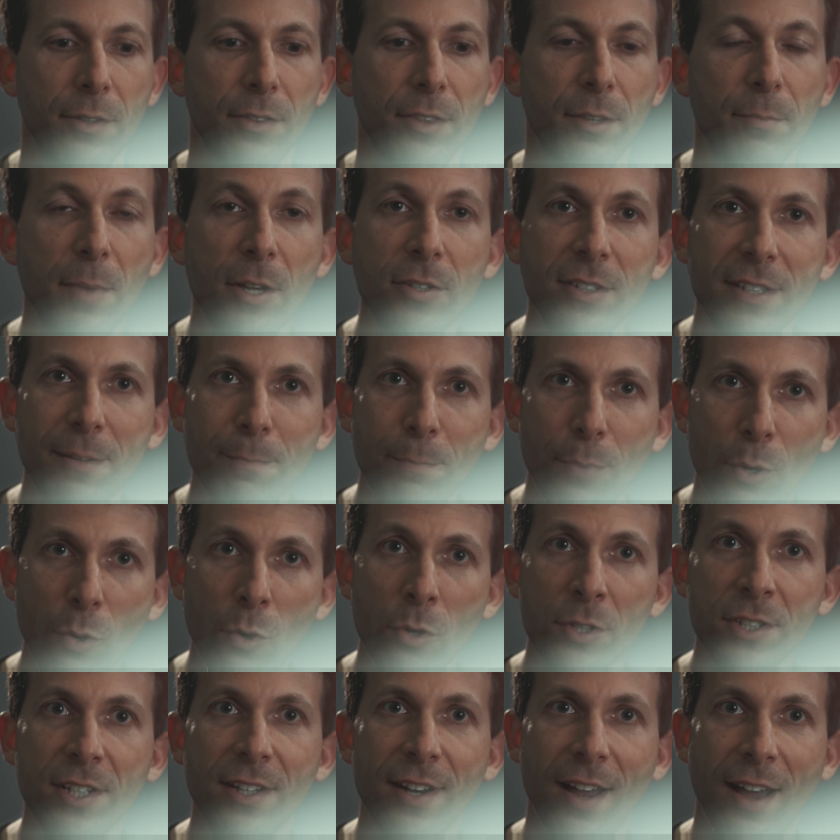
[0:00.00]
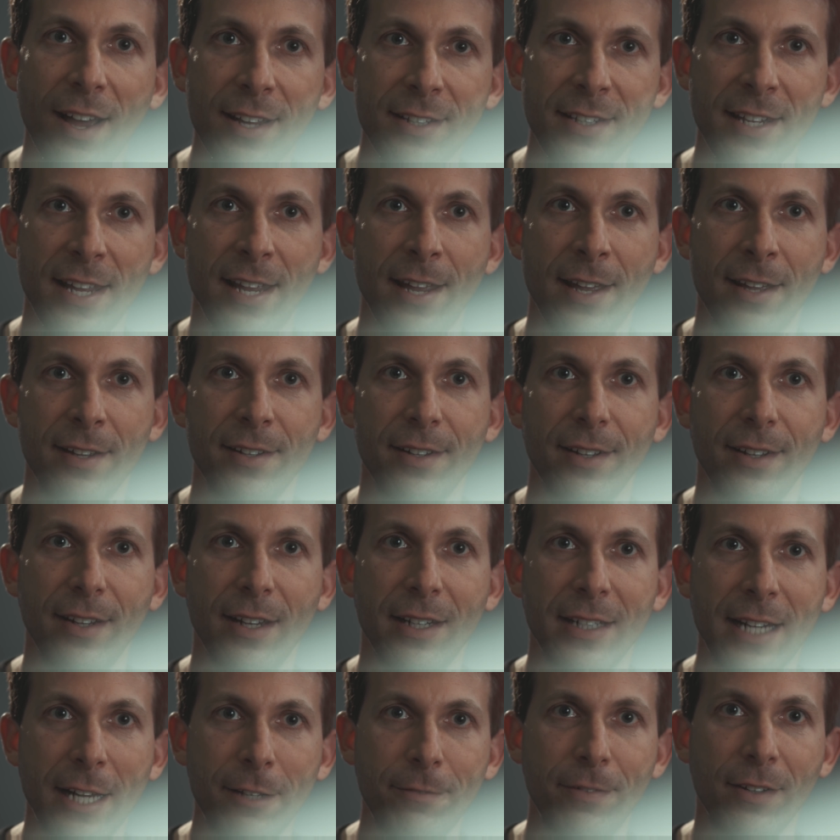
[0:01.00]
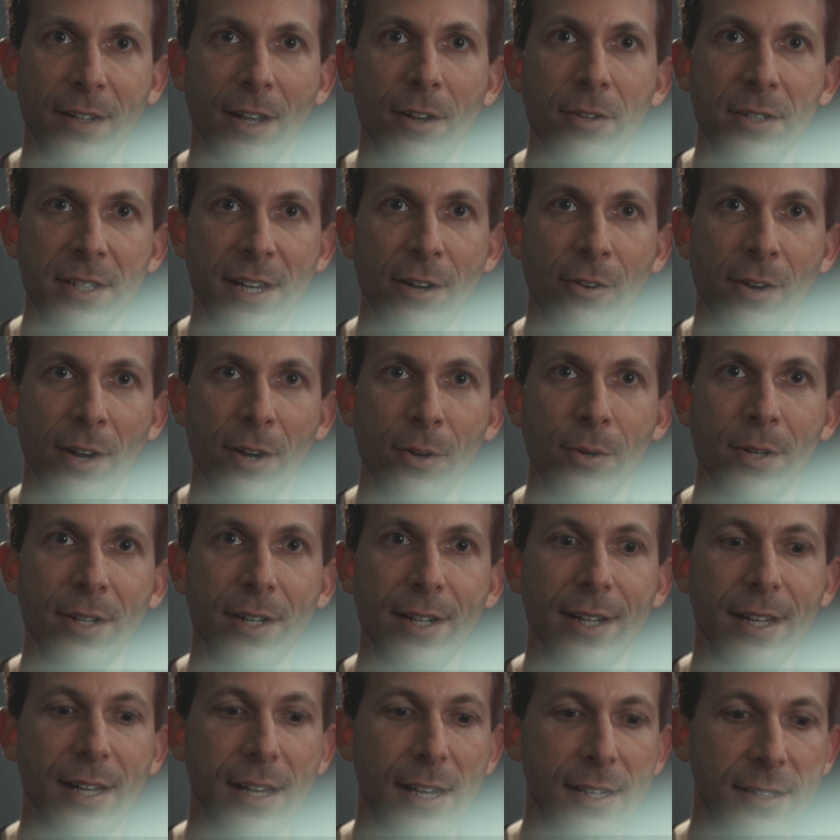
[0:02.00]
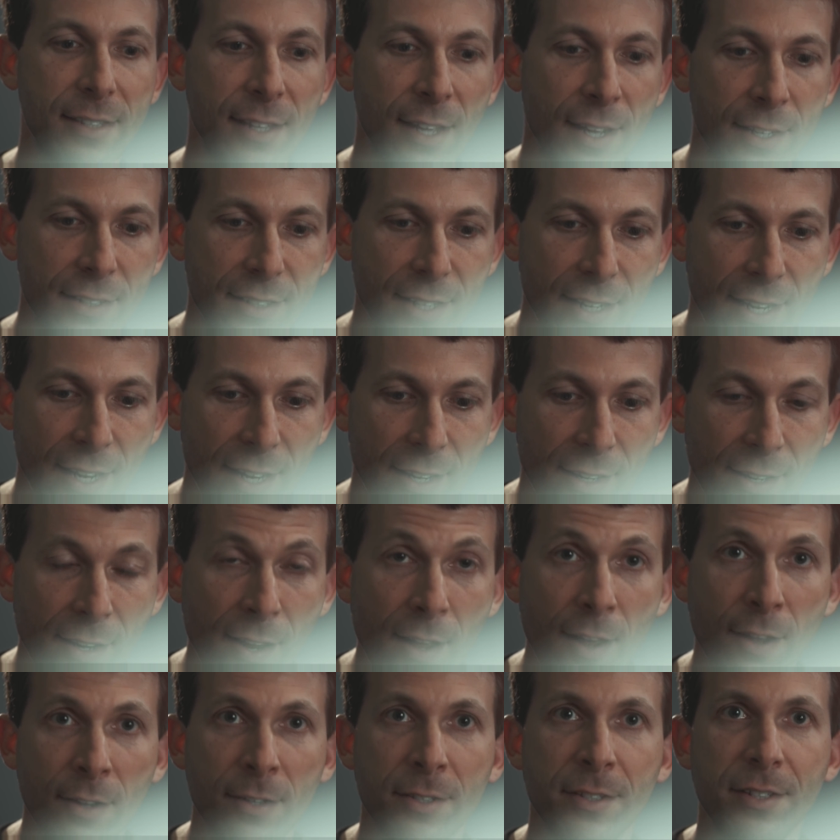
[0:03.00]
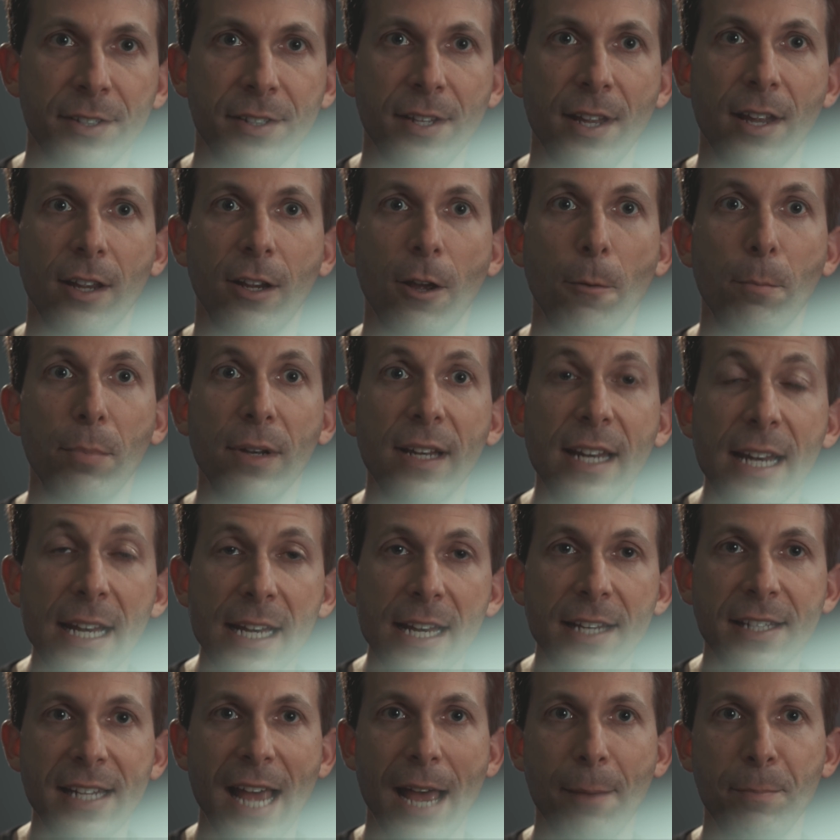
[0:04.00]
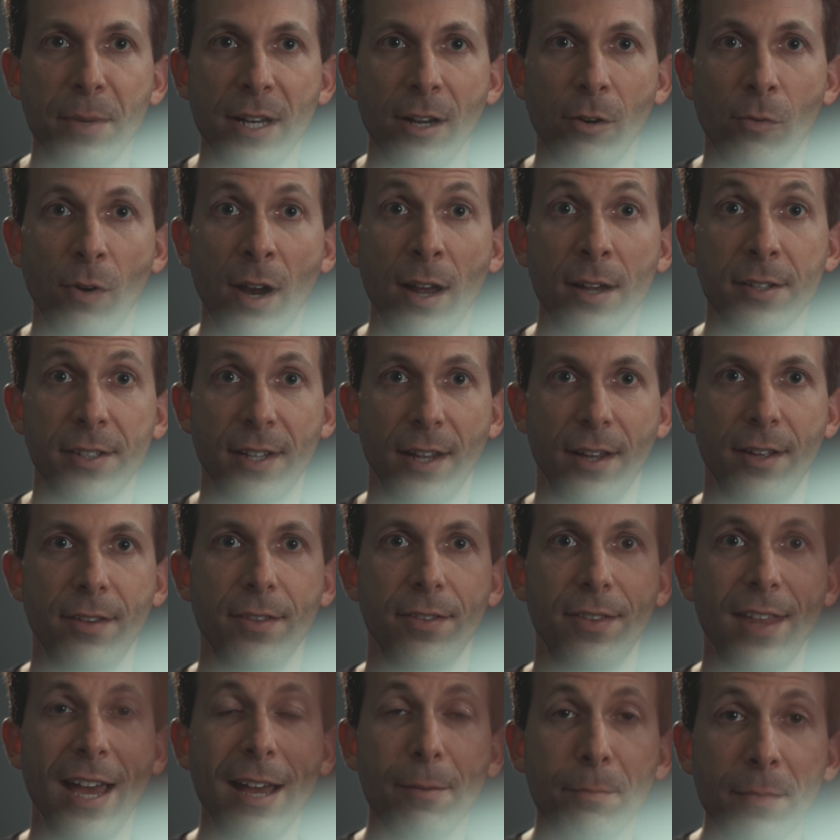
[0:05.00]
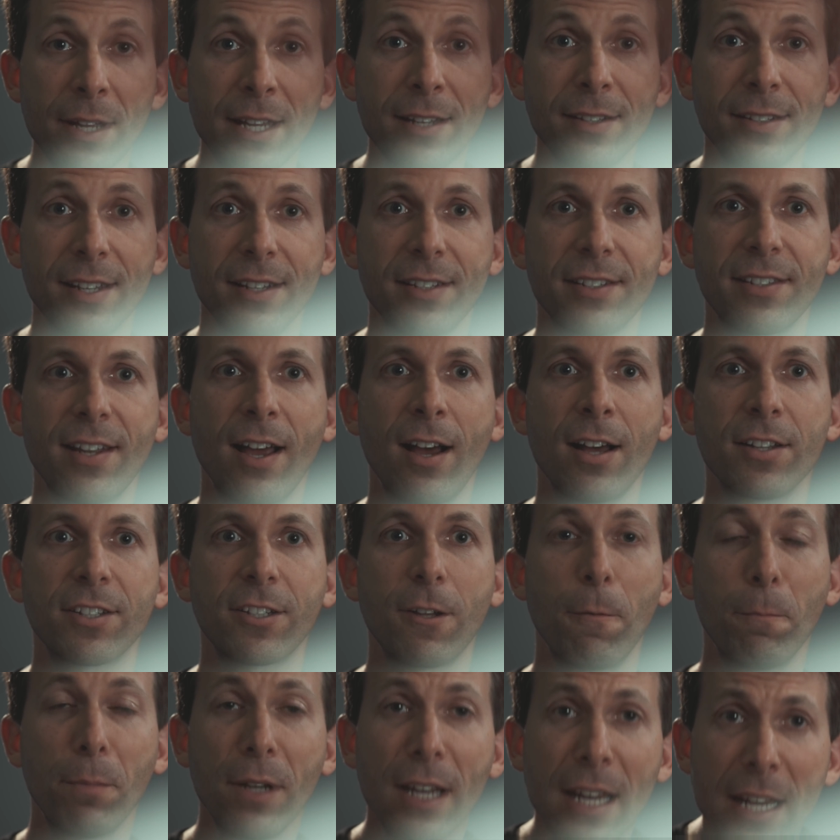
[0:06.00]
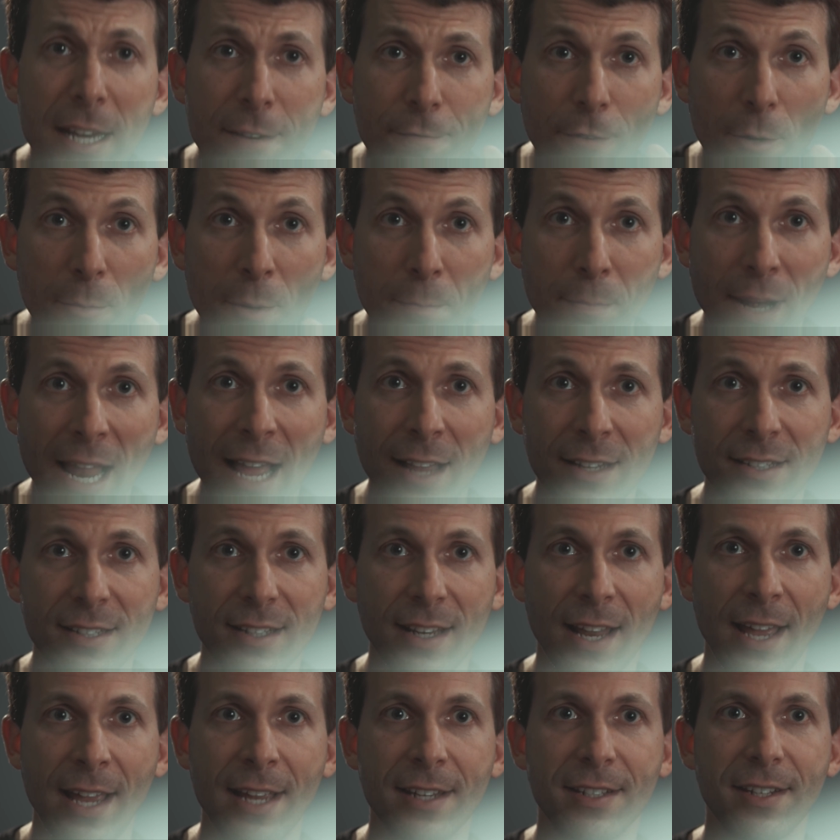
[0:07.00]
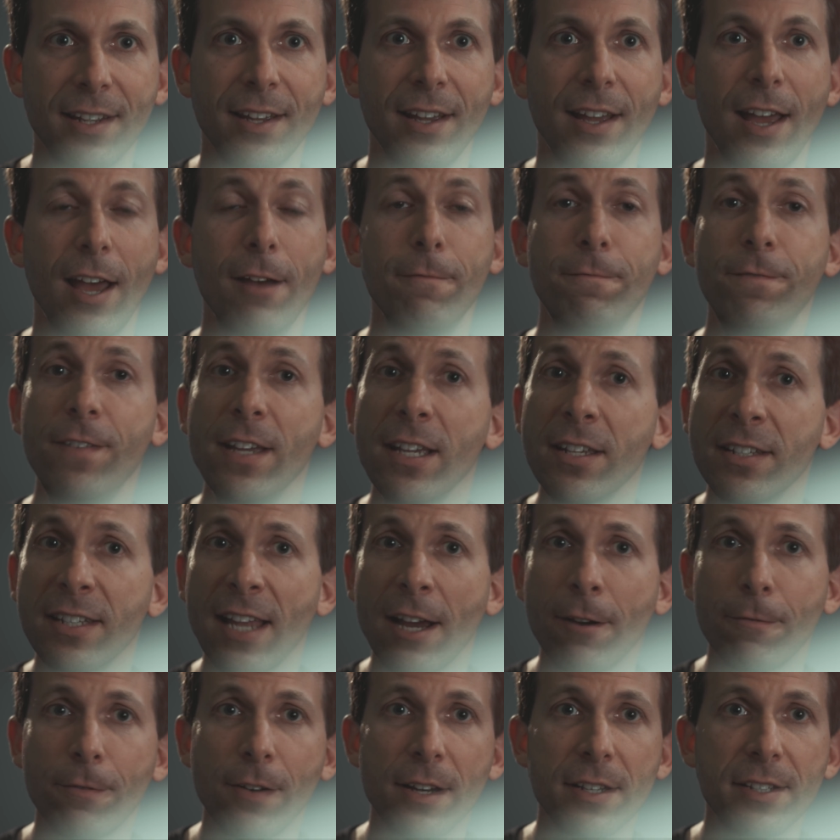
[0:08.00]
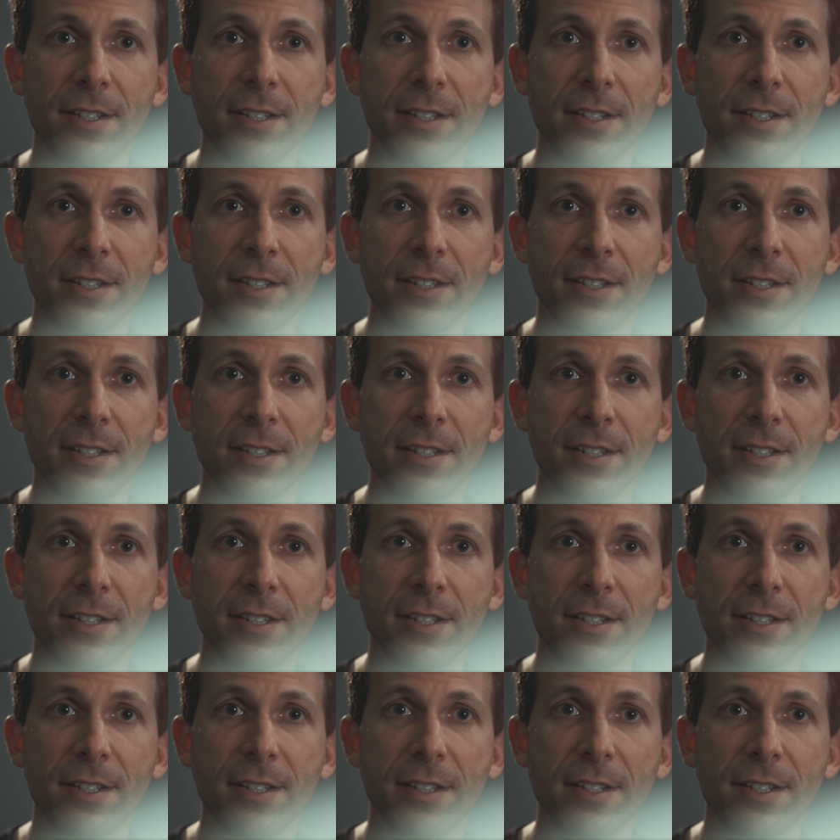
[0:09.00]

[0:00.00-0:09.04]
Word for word: The most important idea in AlphaGo Zero is that it learns completely tabula rasa. That means it starts completely from a blank slate and figures out for